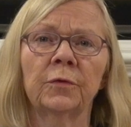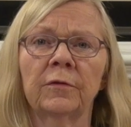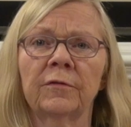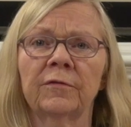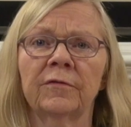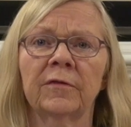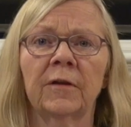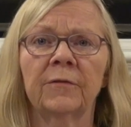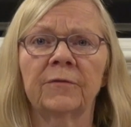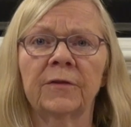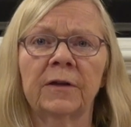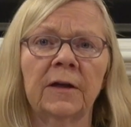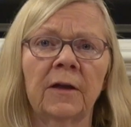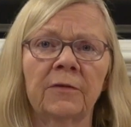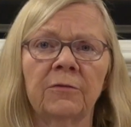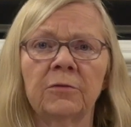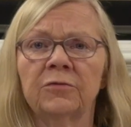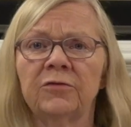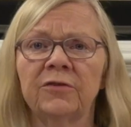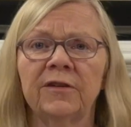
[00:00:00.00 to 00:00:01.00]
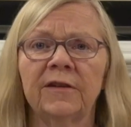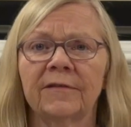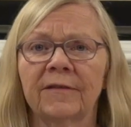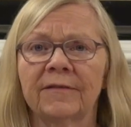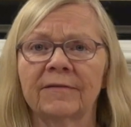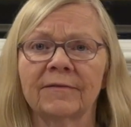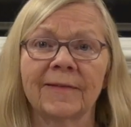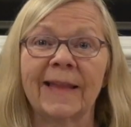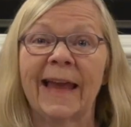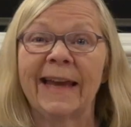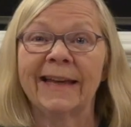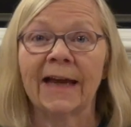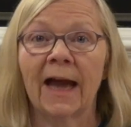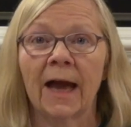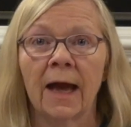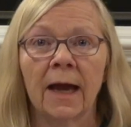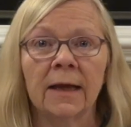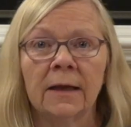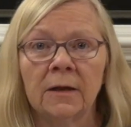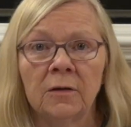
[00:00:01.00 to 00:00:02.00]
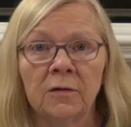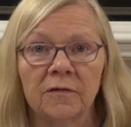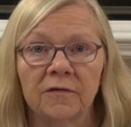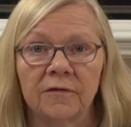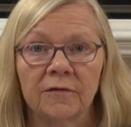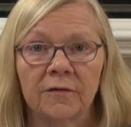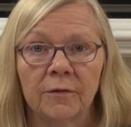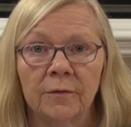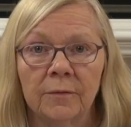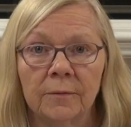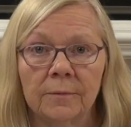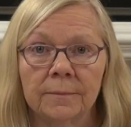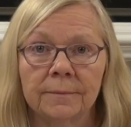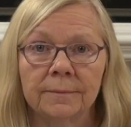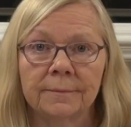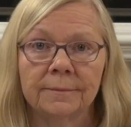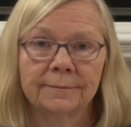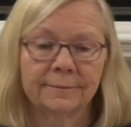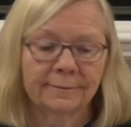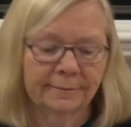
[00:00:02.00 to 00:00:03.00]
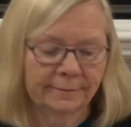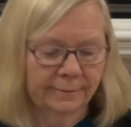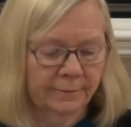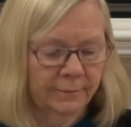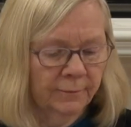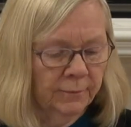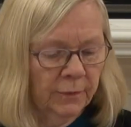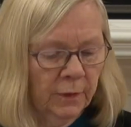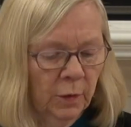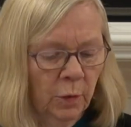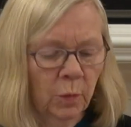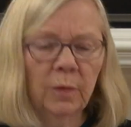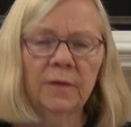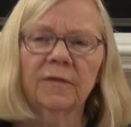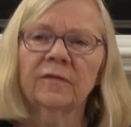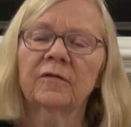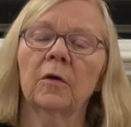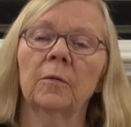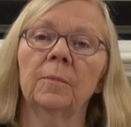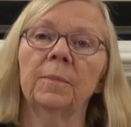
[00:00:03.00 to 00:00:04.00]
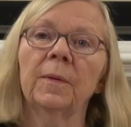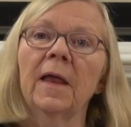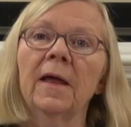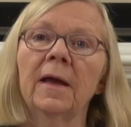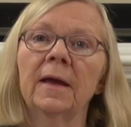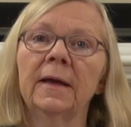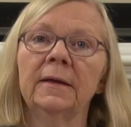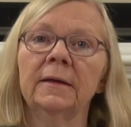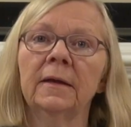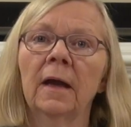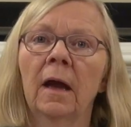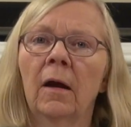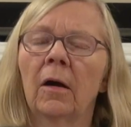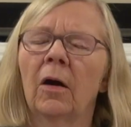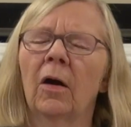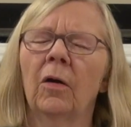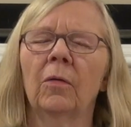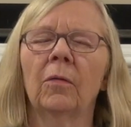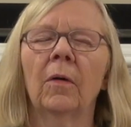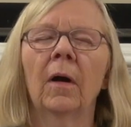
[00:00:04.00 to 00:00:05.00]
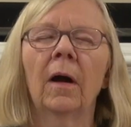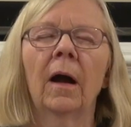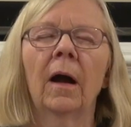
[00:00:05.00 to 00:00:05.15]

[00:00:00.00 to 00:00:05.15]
yourself another Jesus like I used to. Who is so blind? Oh,